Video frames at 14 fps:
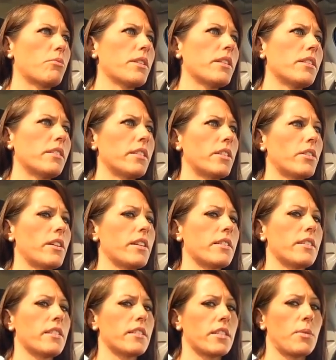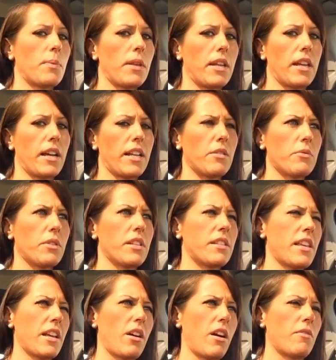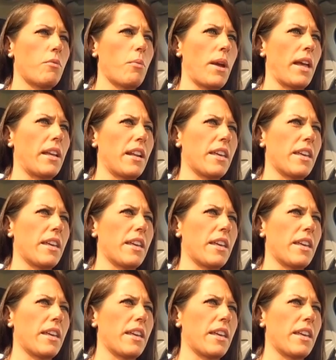really crazy into spinning. I didn't really take off weight.